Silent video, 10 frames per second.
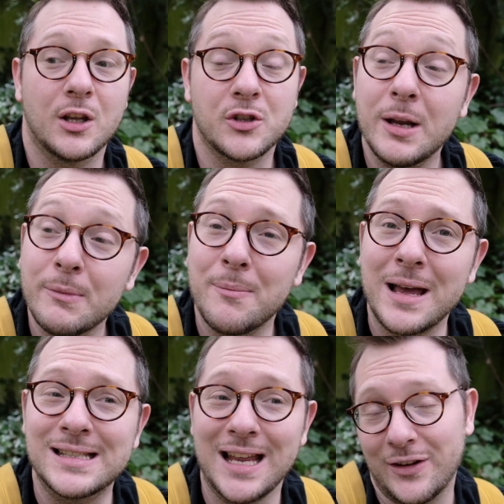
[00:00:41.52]
So in my
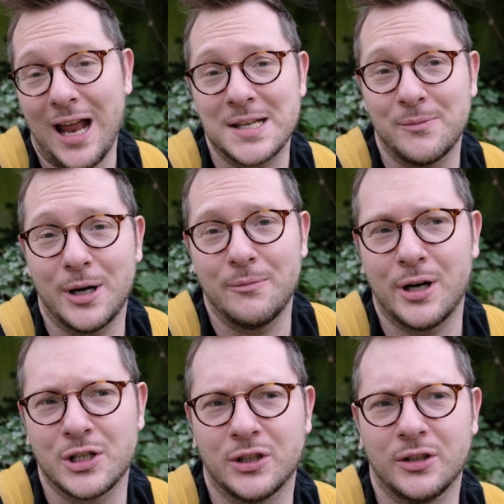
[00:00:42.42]
best David Attenborough
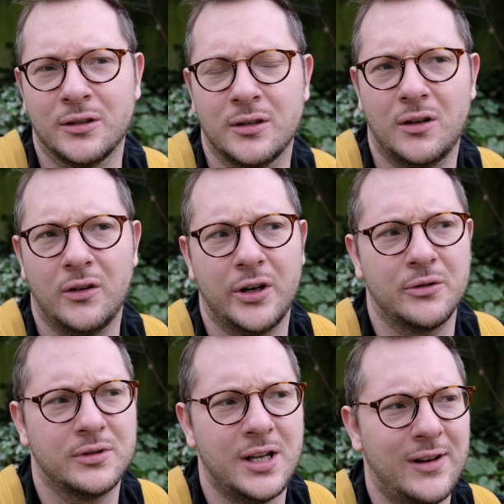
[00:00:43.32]
impression, although
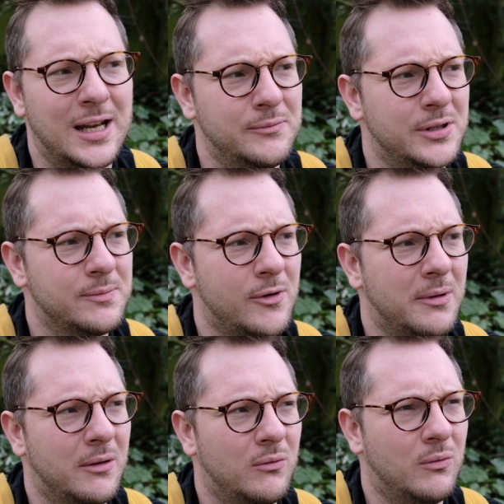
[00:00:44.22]
David Attenborough is more
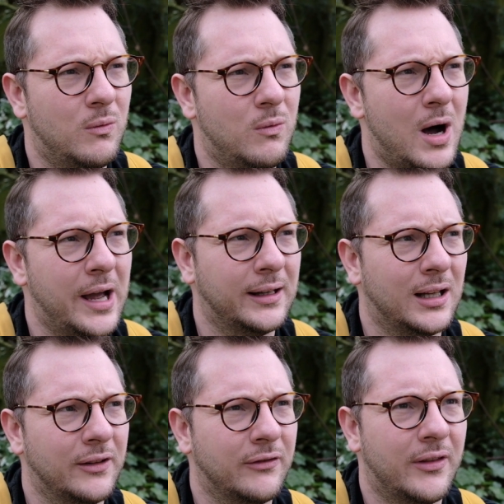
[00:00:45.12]
about
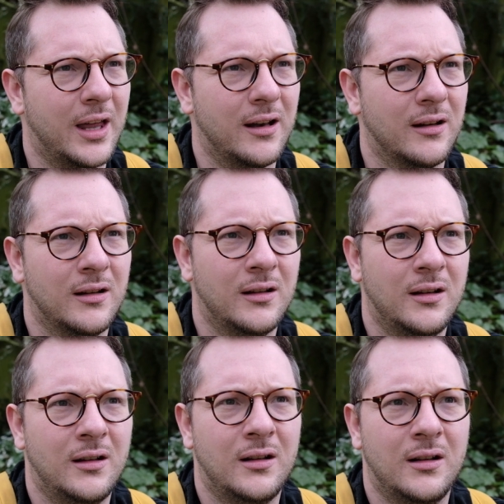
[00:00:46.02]
wildlife than
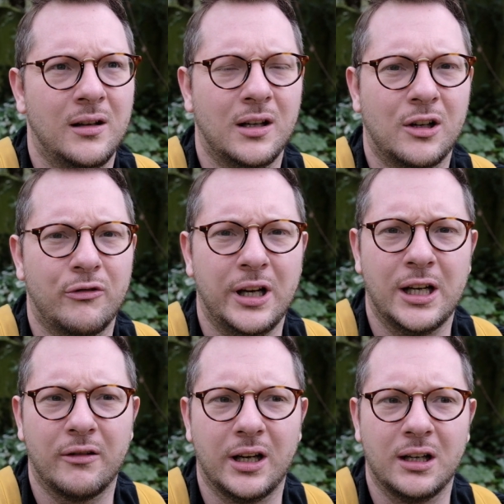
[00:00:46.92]

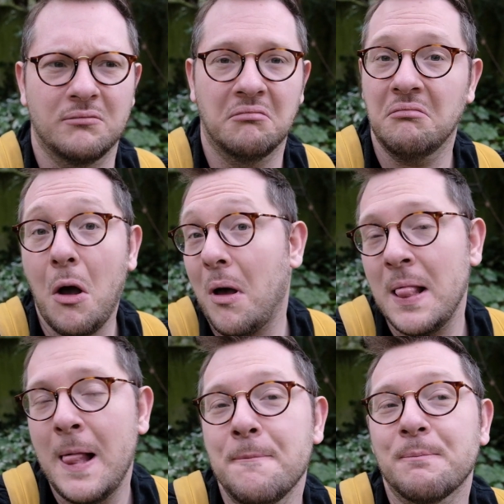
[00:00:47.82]
greenery. Oh
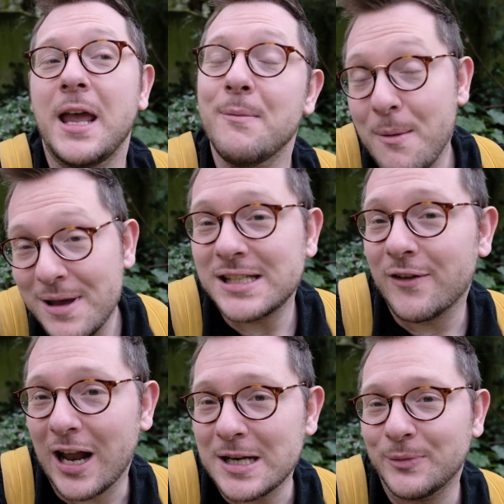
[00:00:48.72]
well, in my best
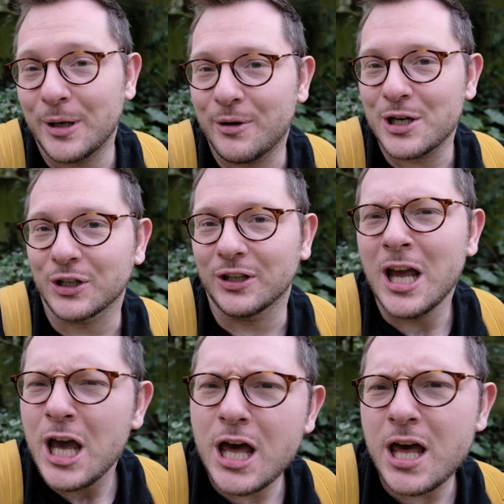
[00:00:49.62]
David Attenborough impression,
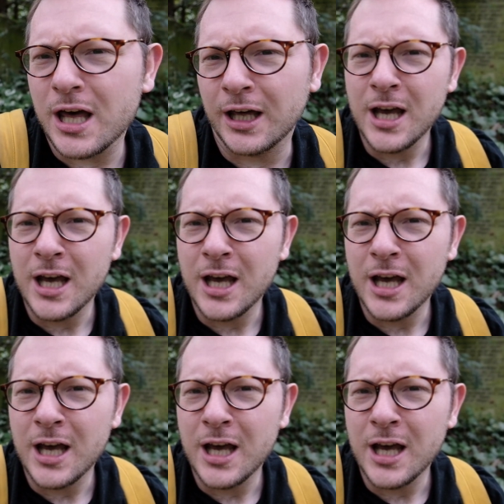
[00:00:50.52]
here